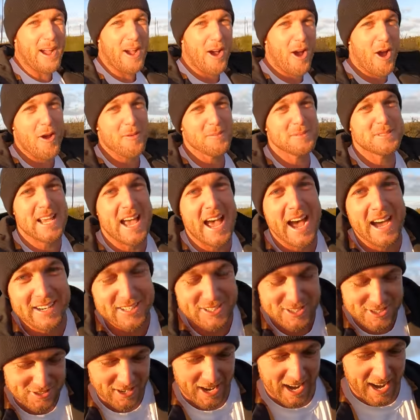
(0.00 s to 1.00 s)
my
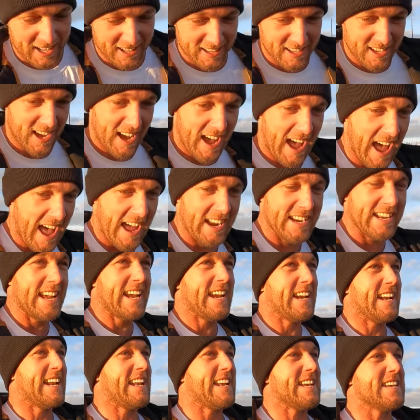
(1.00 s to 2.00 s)
hometown, Australia, and
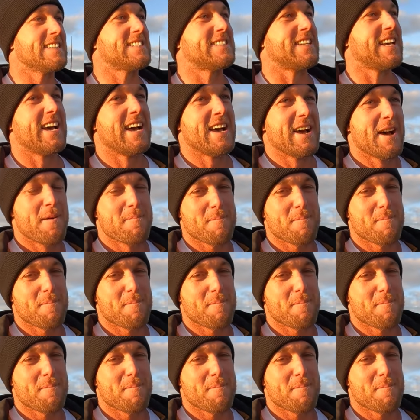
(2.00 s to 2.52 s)
it is